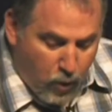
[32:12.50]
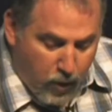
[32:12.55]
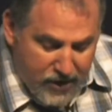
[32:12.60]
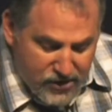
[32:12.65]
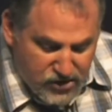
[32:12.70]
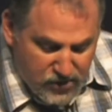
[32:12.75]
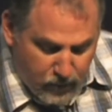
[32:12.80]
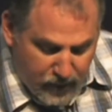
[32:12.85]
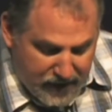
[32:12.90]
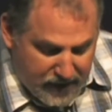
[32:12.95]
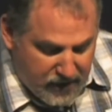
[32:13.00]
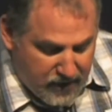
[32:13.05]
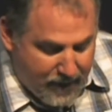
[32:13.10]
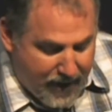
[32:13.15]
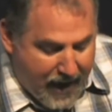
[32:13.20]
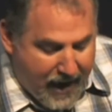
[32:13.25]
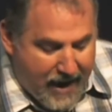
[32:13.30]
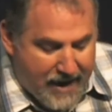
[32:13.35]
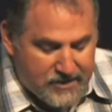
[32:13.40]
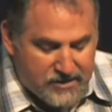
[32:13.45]
question we need to be
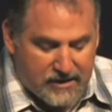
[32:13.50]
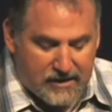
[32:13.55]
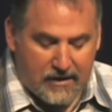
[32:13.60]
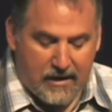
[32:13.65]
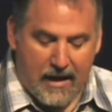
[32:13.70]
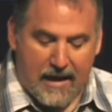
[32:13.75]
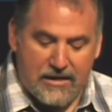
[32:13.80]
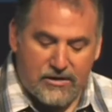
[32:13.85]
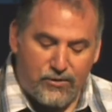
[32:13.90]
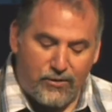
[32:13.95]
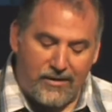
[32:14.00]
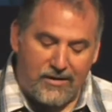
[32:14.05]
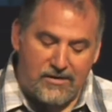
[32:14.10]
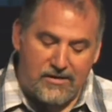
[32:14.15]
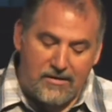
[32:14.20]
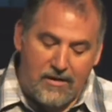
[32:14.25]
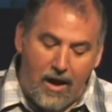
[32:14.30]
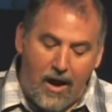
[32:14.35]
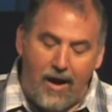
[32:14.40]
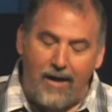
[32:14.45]
asking and answering
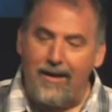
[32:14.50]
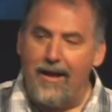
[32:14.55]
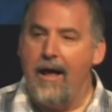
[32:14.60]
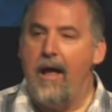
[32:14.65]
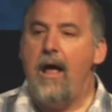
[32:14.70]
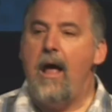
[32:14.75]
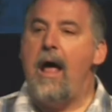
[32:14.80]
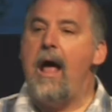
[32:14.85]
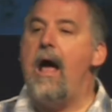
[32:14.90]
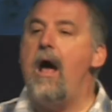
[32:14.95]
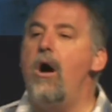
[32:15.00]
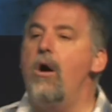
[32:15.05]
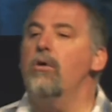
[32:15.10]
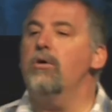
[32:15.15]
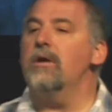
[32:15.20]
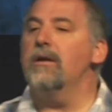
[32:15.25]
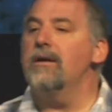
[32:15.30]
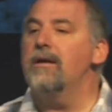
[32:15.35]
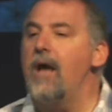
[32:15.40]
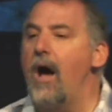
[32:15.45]
is not, how
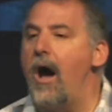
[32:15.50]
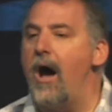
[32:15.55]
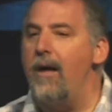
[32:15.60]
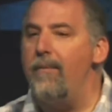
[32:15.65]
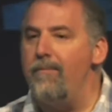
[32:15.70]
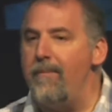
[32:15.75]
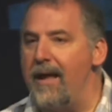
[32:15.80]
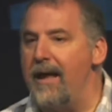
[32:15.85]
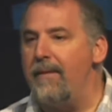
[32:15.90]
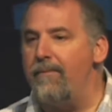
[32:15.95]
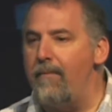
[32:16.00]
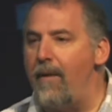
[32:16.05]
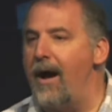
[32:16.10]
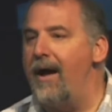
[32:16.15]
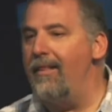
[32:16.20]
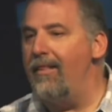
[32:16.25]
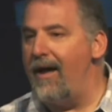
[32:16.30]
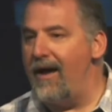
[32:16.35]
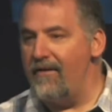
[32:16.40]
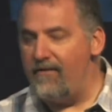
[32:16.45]
can God make
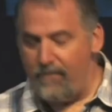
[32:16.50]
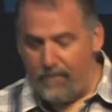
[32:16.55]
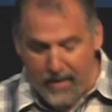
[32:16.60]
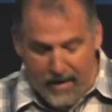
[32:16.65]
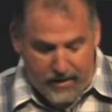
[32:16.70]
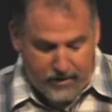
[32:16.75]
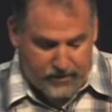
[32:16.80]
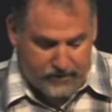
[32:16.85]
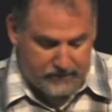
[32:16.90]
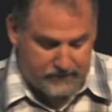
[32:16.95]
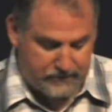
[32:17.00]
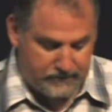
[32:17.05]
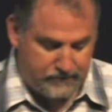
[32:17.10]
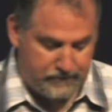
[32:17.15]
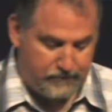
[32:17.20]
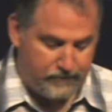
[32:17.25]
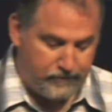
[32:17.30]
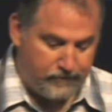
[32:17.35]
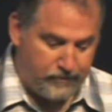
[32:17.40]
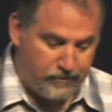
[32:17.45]
my life better?
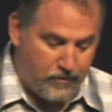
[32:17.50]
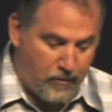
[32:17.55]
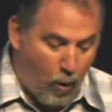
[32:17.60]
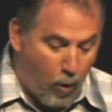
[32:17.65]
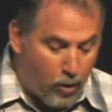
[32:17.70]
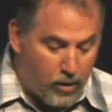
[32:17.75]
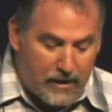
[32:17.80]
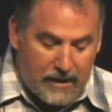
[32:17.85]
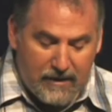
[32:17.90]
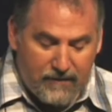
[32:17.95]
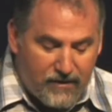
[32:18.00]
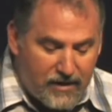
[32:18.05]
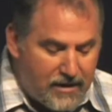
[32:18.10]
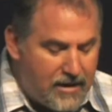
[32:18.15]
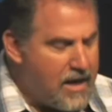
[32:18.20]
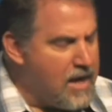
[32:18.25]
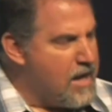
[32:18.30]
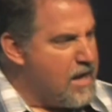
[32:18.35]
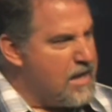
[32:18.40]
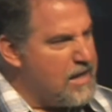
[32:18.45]
Or
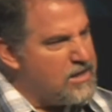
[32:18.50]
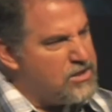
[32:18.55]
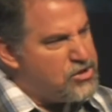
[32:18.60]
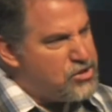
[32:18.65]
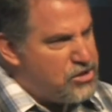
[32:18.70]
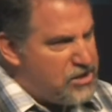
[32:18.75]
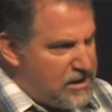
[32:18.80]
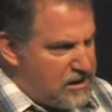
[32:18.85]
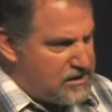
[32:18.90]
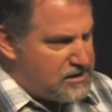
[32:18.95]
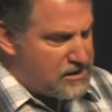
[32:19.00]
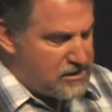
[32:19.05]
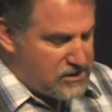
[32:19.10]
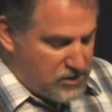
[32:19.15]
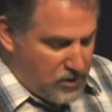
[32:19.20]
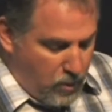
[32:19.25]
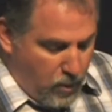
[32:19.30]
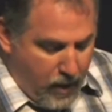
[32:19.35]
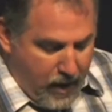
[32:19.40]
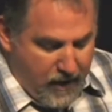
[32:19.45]
even, is Jesus
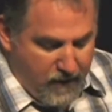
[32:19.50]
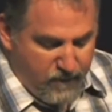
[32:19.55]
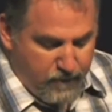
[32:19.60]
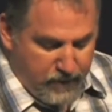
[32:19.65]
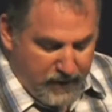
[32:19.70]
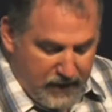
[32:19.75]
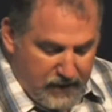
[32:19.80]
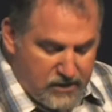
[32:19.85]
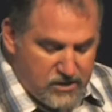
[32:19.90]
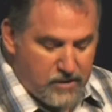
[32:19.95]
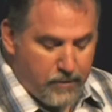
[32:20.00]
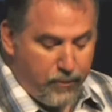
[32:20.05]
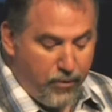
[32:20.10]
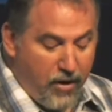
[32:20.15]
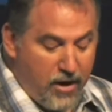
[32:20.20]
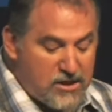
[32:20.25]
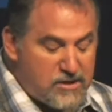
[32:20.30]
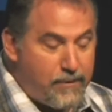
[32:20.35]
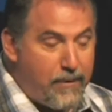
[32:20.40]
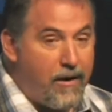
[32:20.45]
the way of peace and
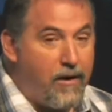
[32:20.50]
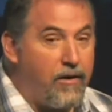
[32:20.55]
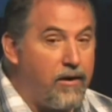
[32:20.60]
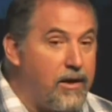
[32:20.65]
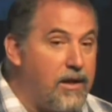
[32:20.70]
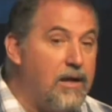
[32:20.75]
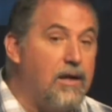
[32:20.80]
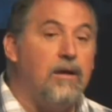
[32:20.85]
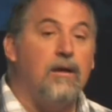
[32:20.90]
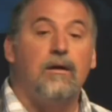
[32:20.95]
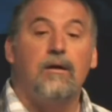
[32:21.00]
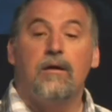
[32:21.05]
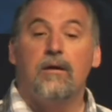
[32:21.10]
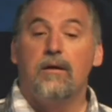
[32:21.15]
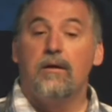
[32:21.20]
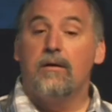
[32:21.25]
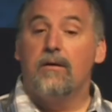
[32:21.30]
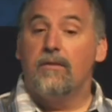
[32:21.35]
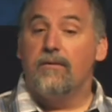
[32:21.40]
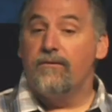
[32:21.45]
prosperity
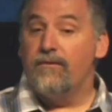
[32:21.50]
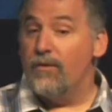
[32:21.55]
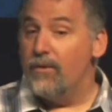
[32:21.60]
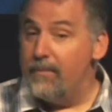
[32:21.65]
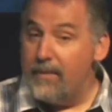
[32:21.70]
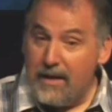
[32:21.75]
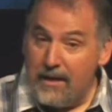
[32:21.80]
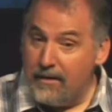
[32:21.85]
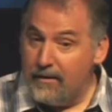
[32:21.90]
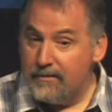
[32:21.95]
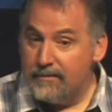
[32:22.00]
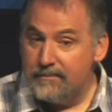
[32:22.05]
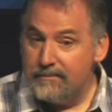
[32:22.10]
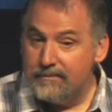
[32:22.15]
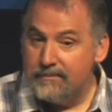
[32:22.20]
for me?